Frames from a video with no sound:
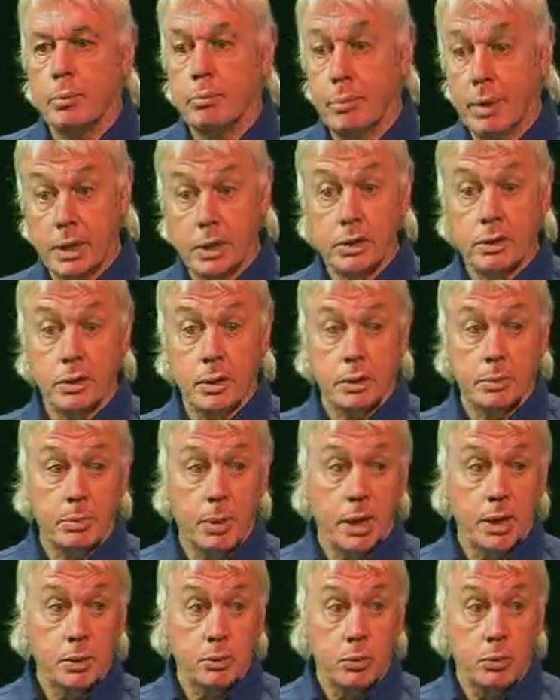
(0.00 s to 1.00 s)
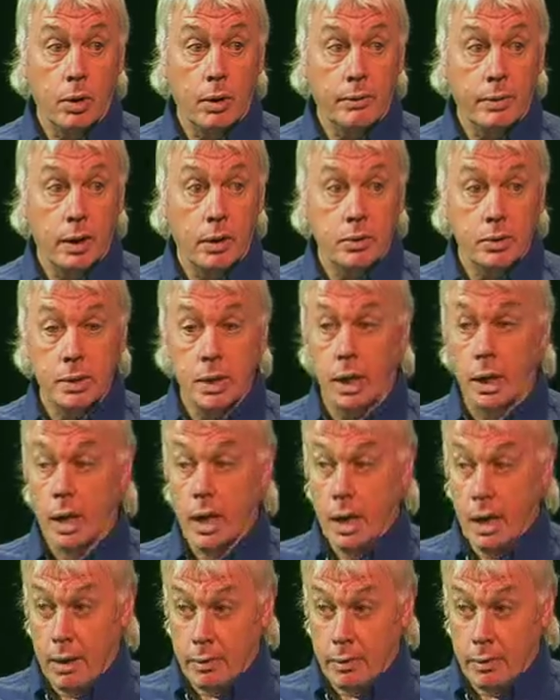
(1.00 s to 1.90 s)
and pictures of this place were all over the hotel.